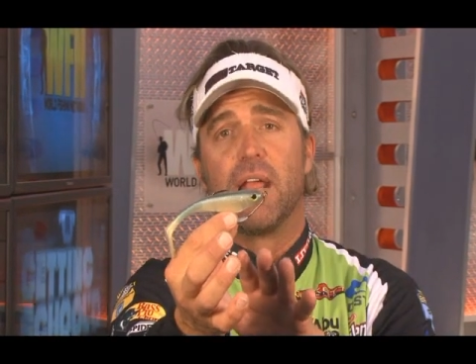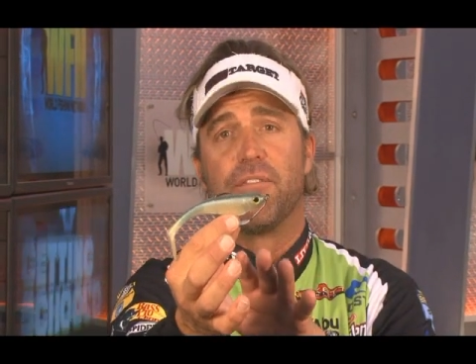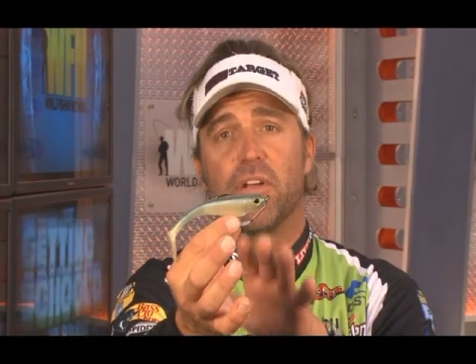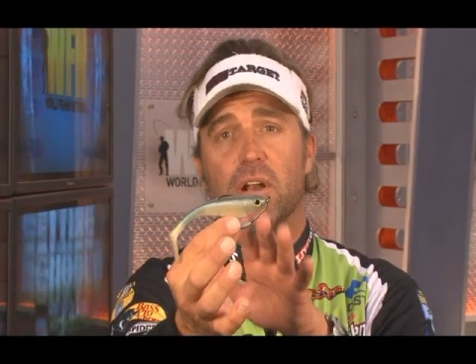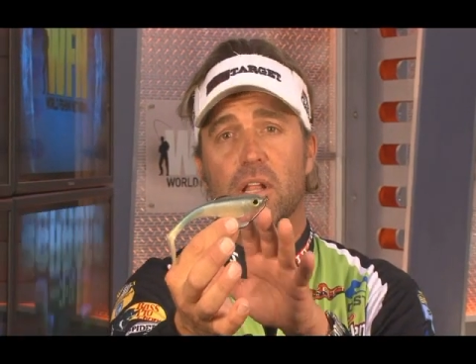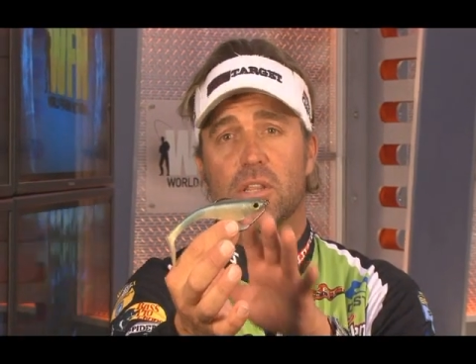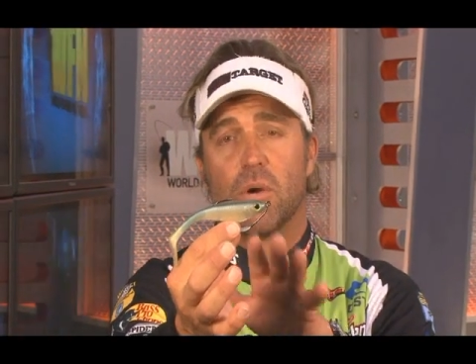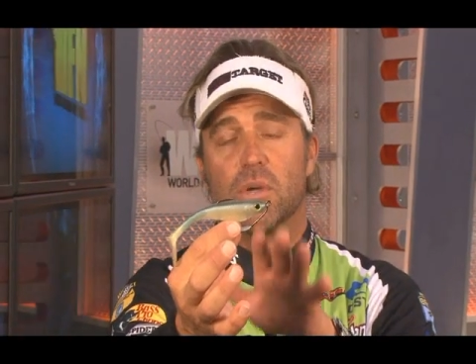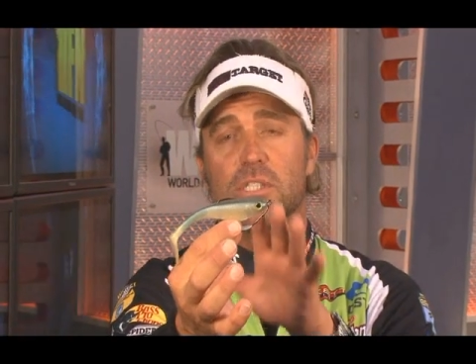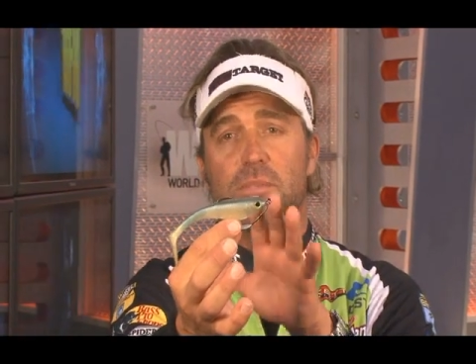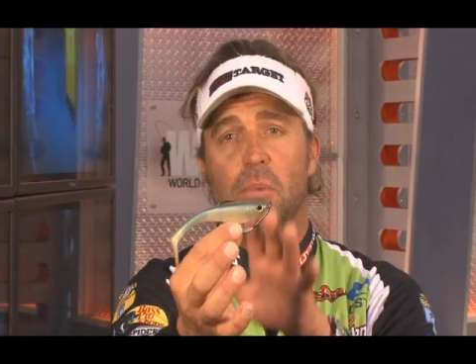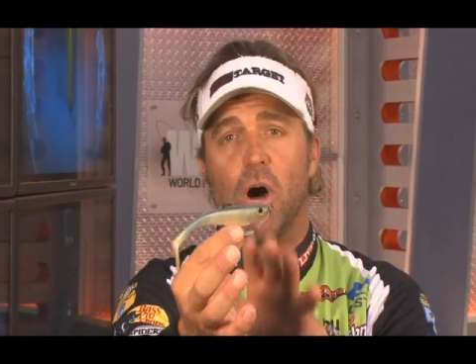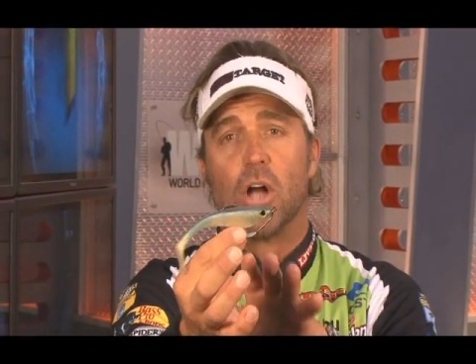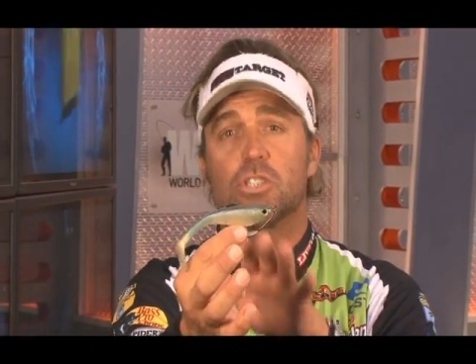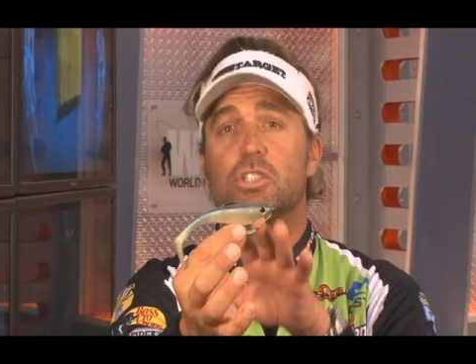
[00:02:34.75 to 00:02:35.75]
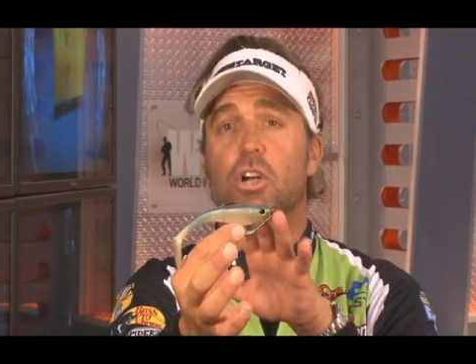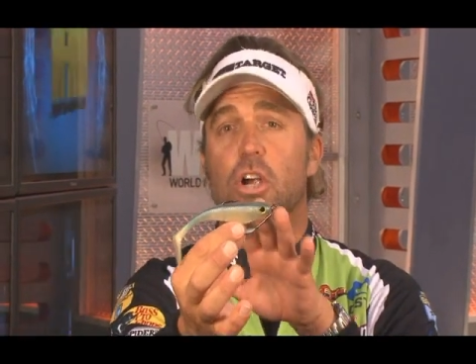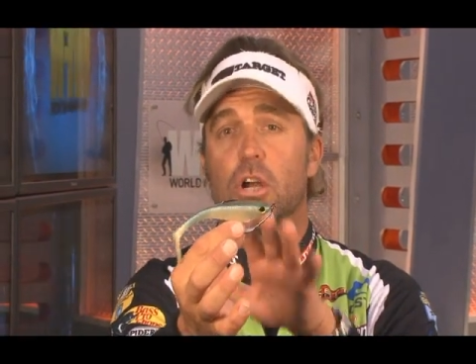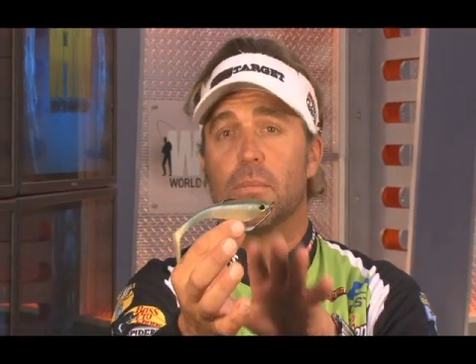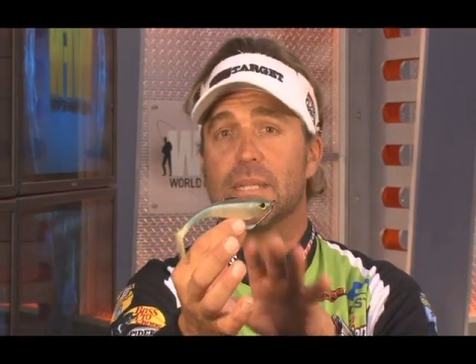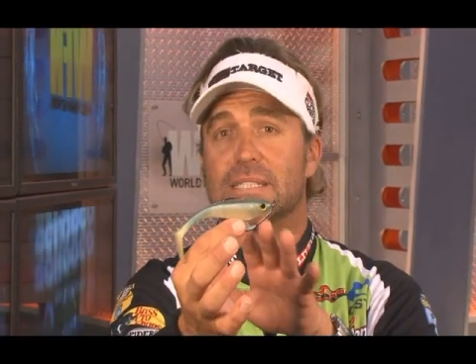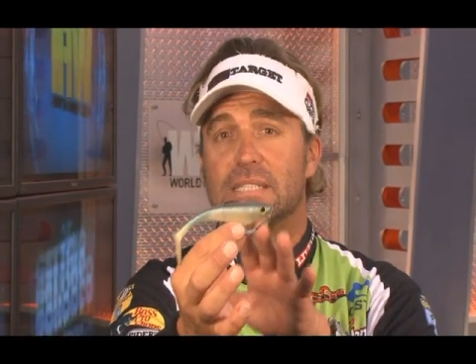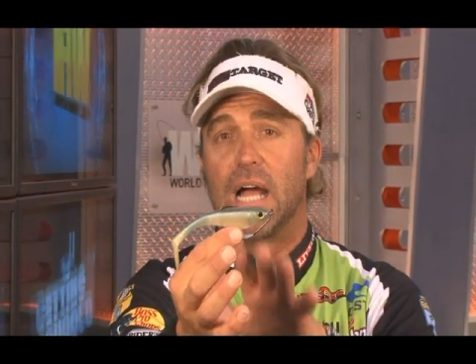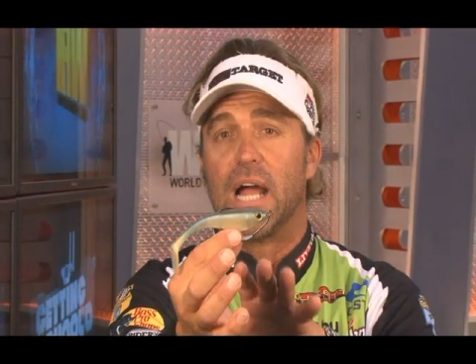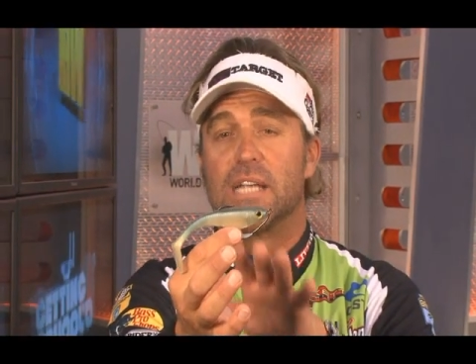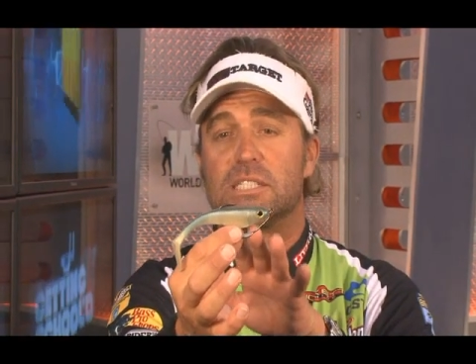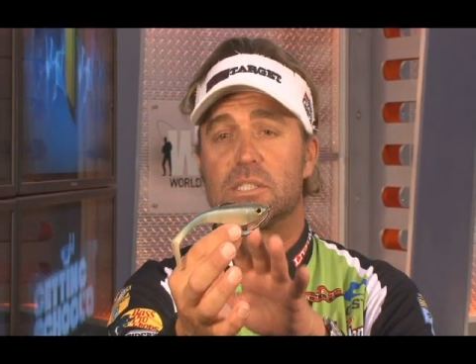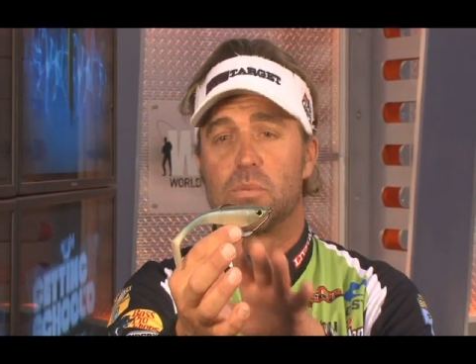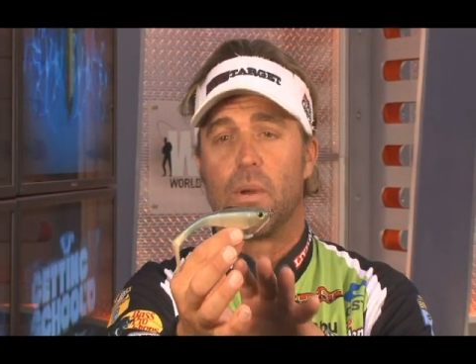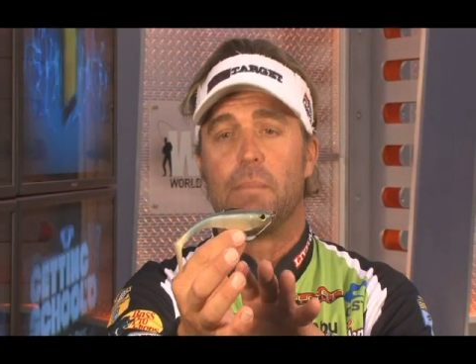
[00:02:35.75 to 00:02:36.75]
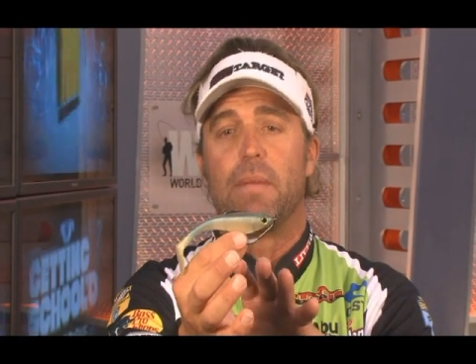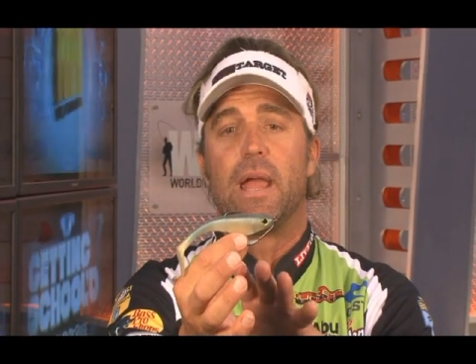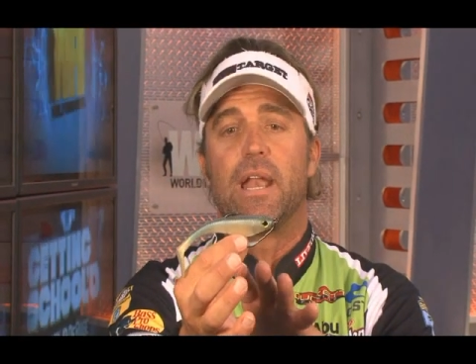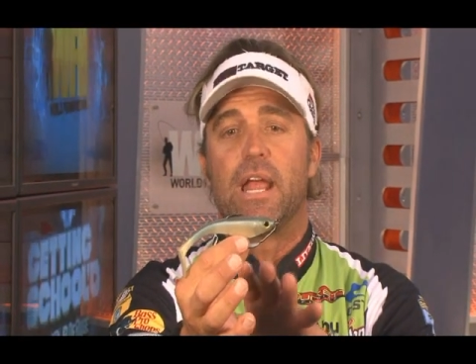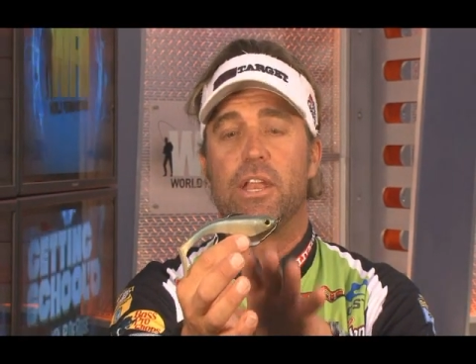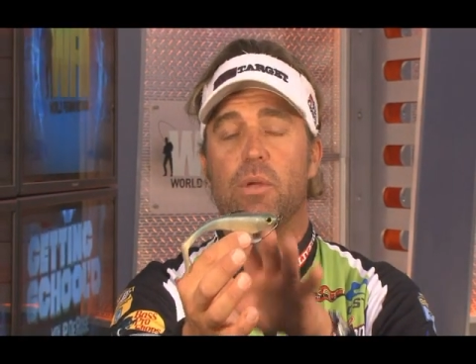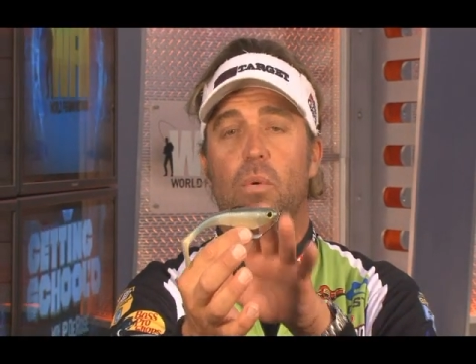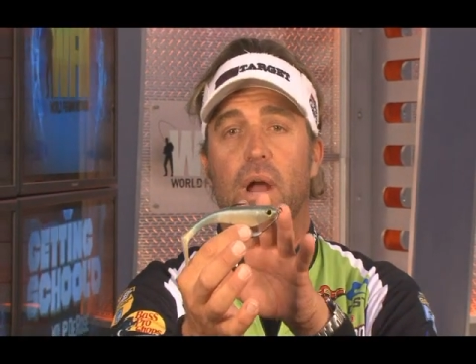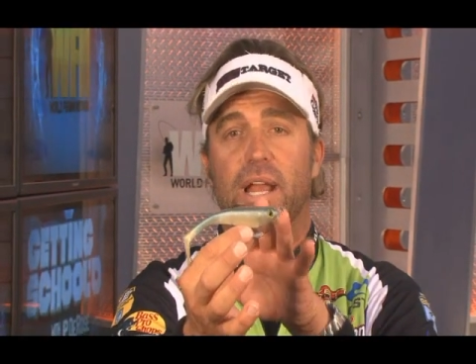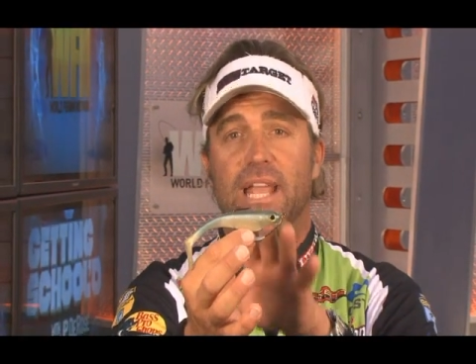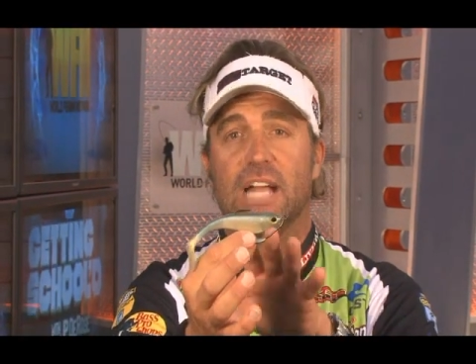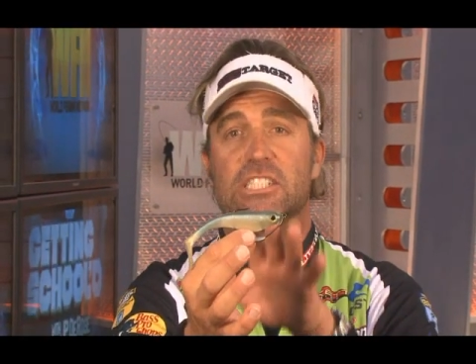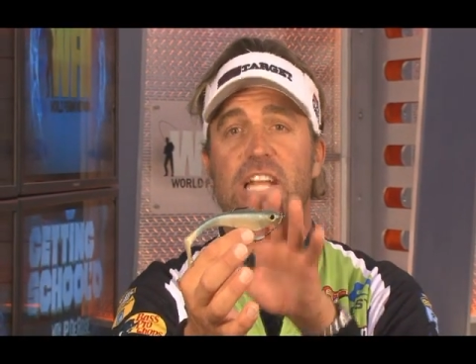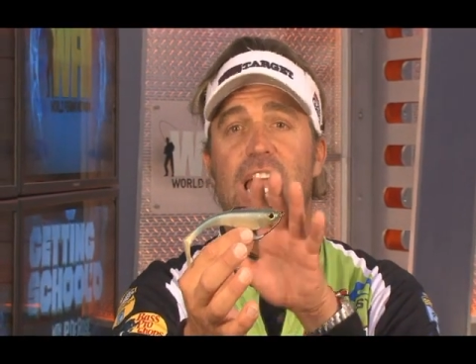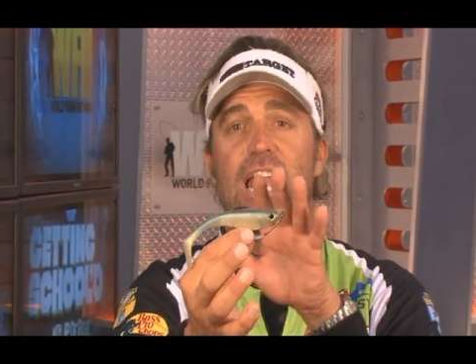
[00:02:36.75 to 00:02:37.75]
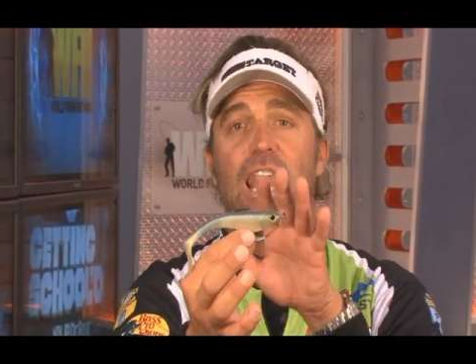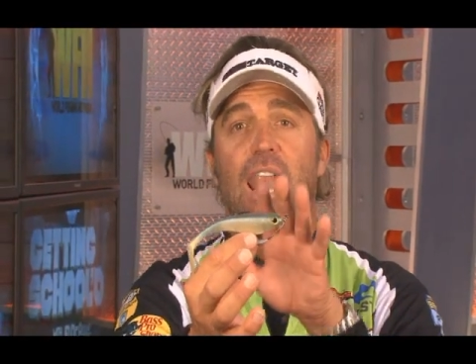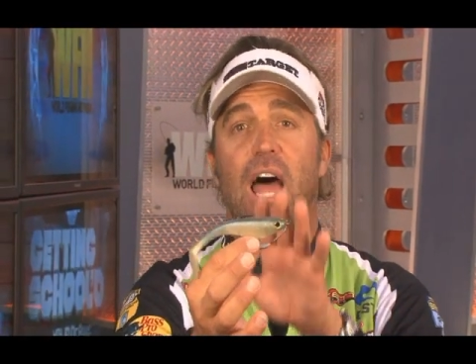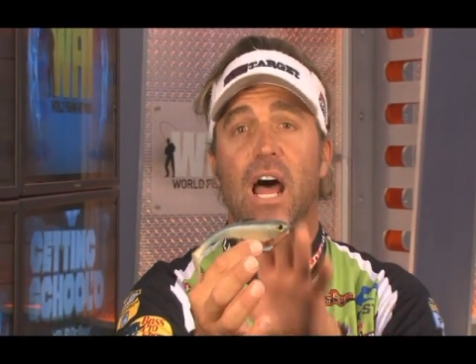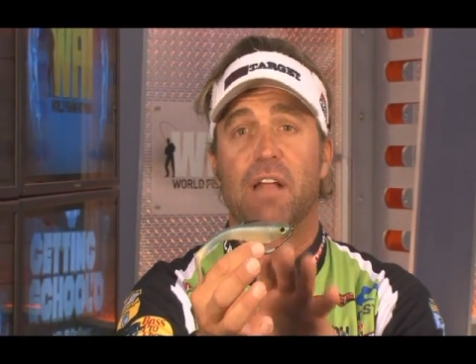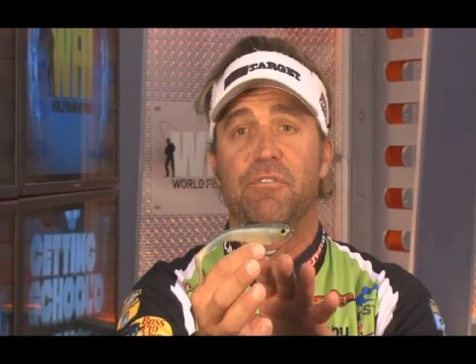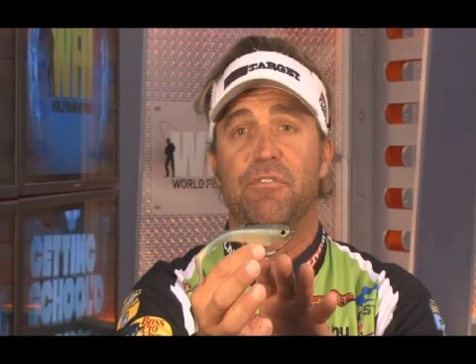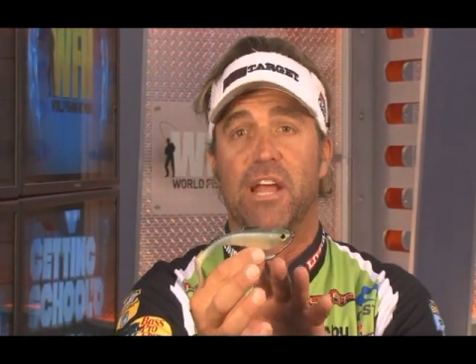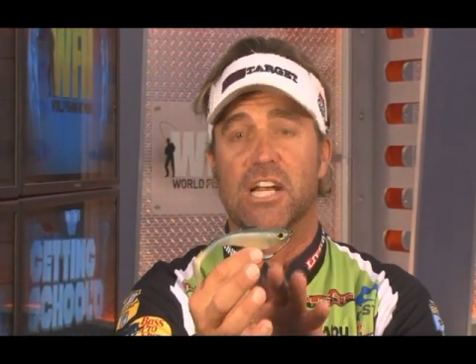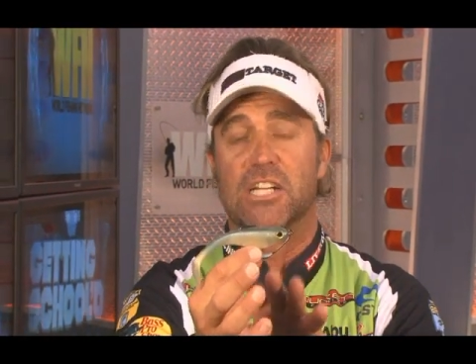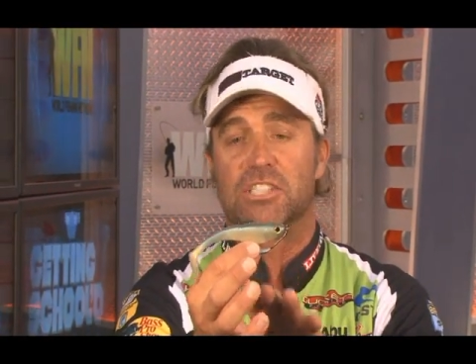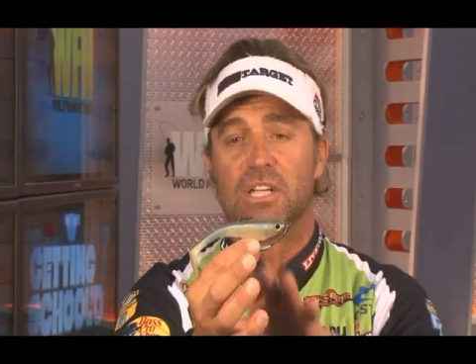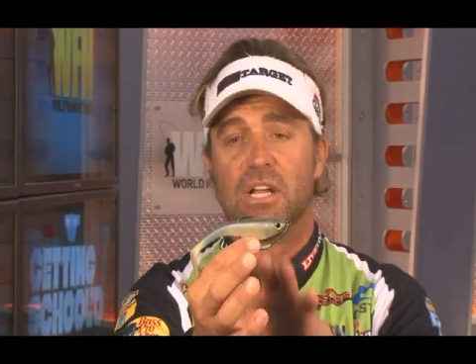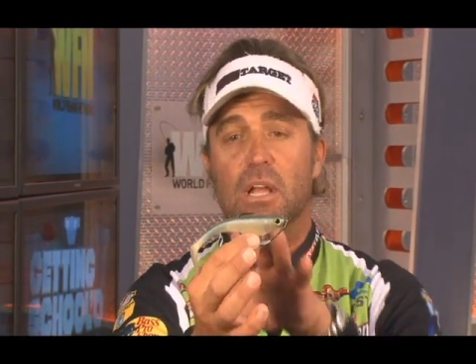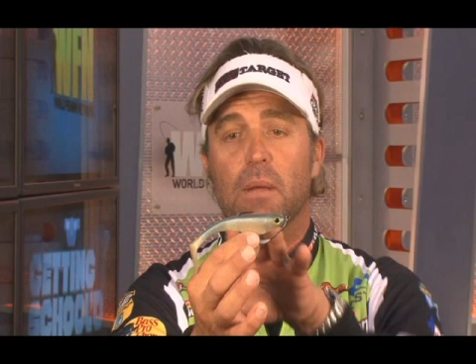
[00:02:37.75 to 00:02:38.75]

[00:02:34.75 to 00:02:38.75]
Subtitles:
if you're going to throw a small tournament-sized swim bait and you want to catch a lot of fish.